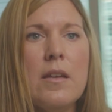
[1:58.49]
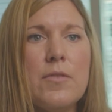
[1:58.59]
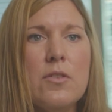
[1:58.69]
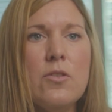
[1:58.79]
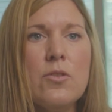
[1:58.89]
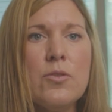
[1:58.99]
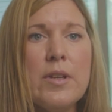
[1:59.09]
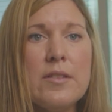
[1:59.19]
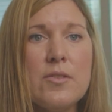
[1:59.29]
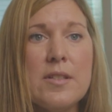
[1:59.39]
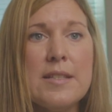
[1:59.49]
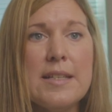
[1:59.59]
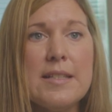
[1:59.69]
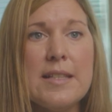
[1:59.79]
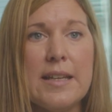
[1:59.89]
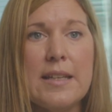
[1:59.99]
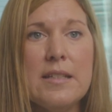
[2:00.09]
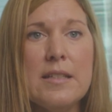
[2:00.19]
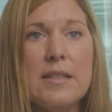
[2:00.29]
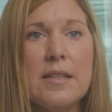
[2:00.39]
If the nuchal translucency is
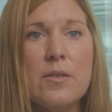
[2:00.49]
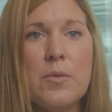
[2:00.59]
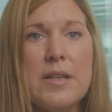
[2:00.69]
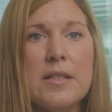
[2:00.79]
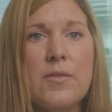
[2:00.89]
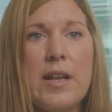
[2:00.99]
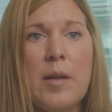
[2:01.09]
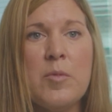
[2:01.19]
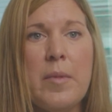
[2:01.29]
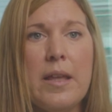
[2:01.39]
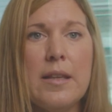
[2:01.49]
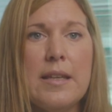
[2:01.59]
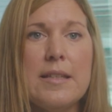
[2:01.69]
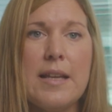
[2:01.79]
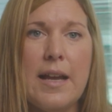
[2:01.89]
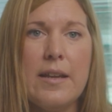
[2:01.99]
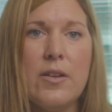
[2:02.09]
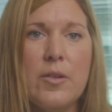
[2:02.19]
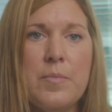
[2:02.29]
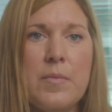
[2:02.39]
thickened, then the risk of an abnormality is
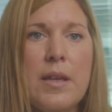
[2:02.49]
higher.